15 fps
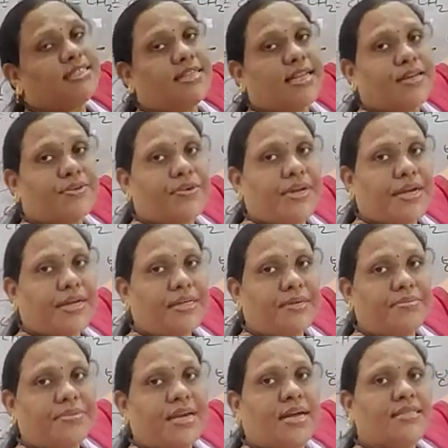is
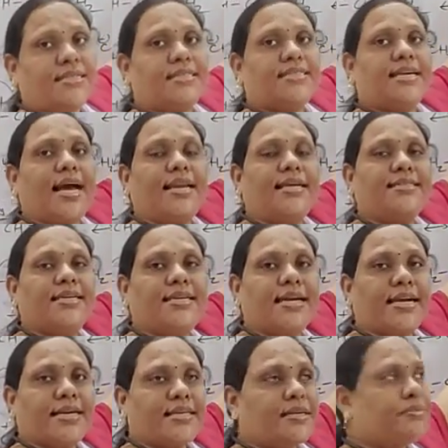electronegative charge, it carries a
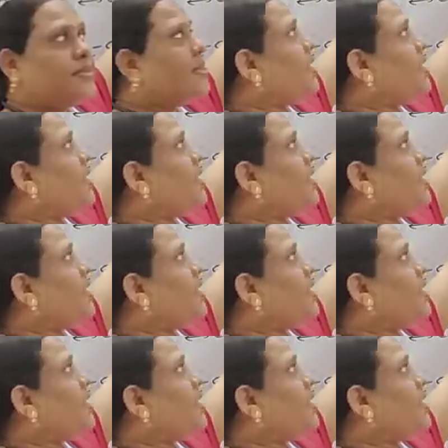negative